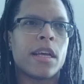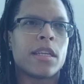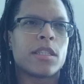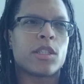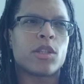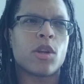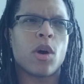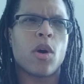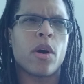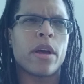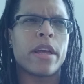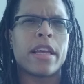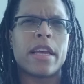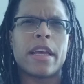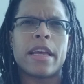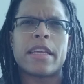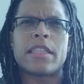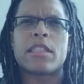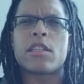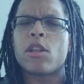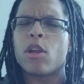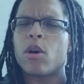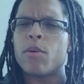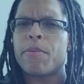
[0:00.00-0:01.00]
So
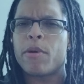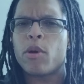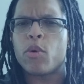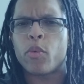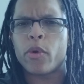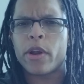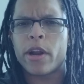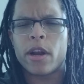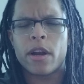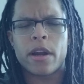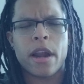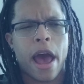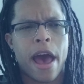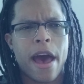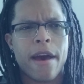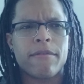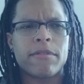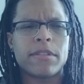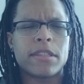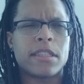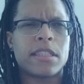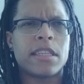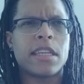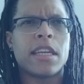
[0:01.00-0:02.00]
it's a little bit weird. I
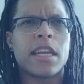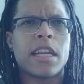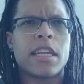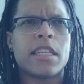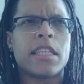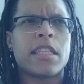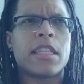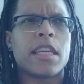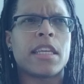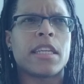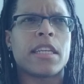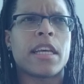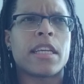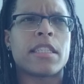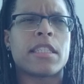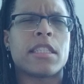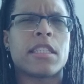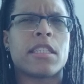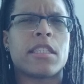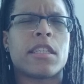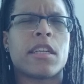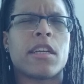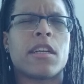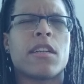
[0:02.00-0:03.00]
haven't seen anything
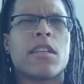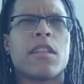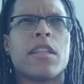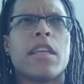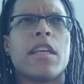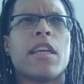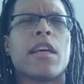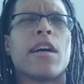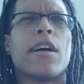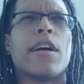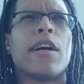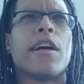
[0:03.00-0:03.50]
necessarily